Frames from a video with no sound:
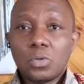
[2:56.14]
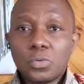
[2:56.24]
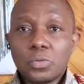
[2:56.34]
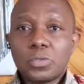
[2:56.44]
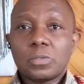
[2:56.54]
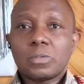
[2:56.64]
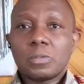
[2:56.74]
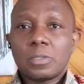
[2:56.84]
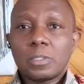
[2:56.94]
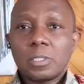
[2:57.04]
good
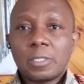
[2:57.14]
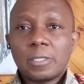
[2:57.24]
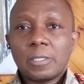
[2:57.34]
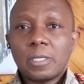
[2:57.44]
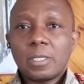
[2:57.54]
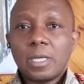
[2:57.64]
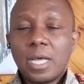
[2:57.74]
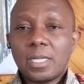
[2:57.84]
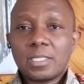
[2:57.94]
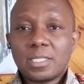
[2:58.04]

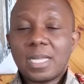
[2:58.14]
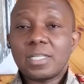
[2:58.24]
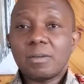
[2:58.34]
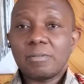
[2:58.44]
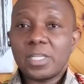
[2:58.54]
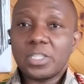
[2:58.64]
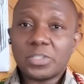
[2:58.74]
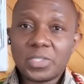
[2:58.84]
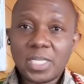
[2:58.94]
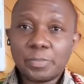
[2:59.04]
understanding of the
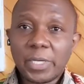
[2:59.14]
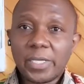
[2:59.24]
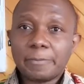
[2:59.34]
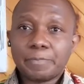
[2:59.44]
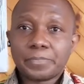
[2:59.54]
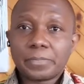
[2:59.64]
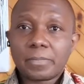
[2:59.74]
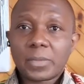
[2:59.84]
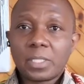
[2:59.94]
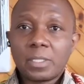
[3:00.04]
issues at play.
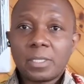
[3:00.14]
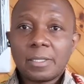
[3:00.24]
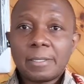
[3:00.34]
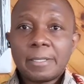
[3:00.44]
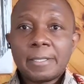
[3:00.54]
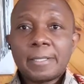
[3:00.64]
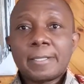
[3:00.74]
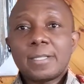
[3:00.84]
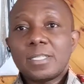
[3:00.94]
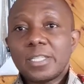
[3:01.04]
The